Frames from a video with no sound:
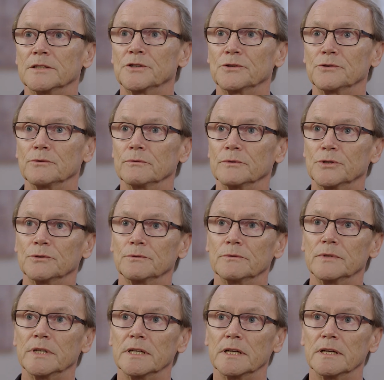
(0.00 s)
to, to
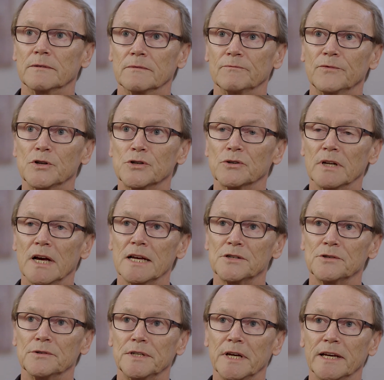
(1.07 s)
really
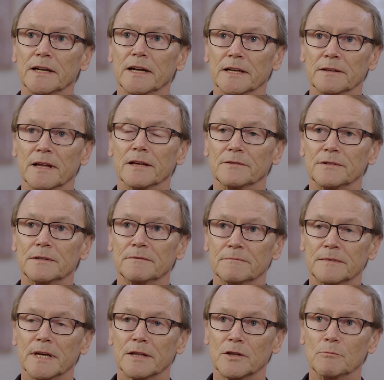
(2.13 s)
visualize your data and, and,
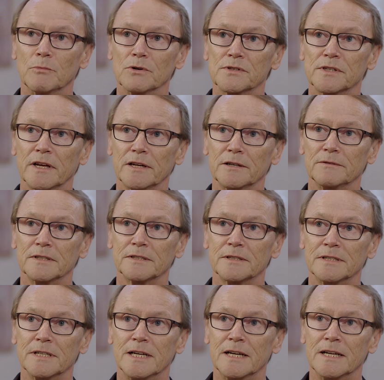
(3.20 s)
get the most out of it.
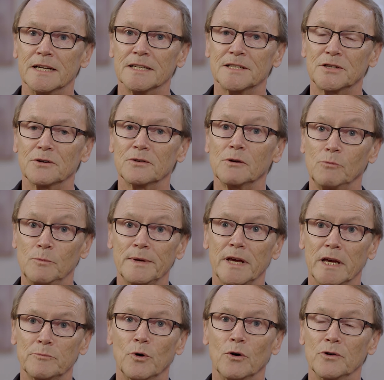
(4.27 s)
So there will
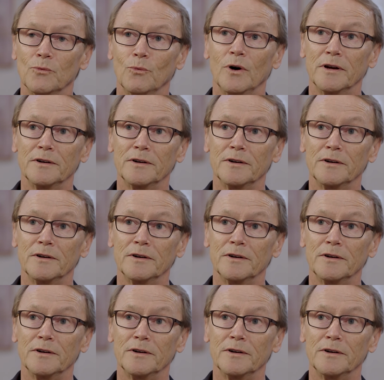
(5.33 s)
be 8.1,